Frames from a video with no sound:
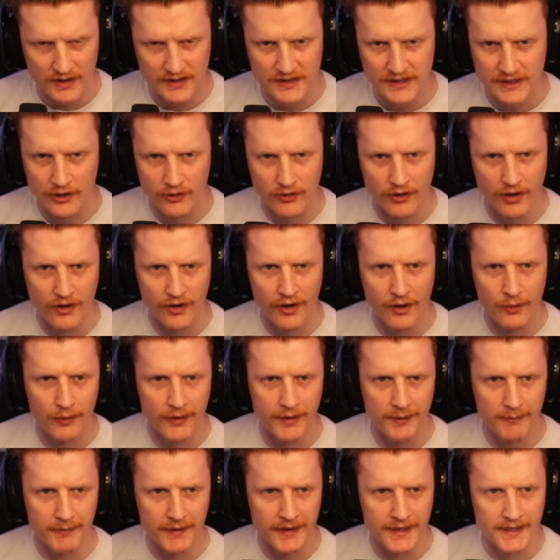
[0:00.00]
I still don't know
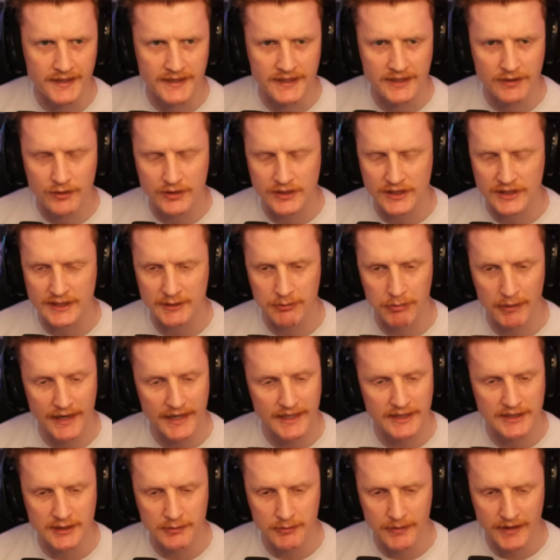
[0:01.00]
what it means. It was
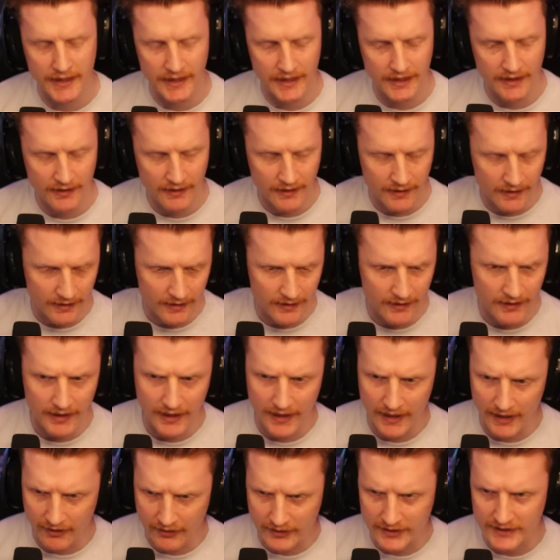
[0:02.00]
explained to me,
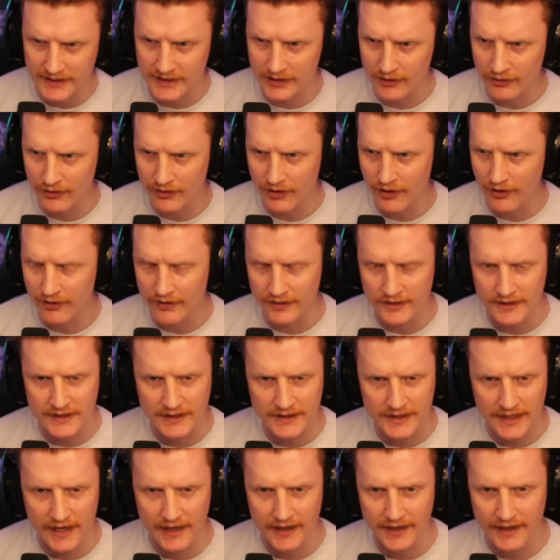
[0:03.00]
and I still don't
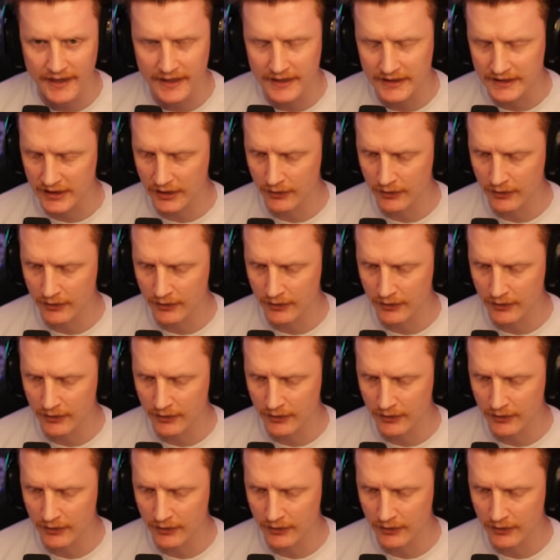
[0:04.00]
understand it.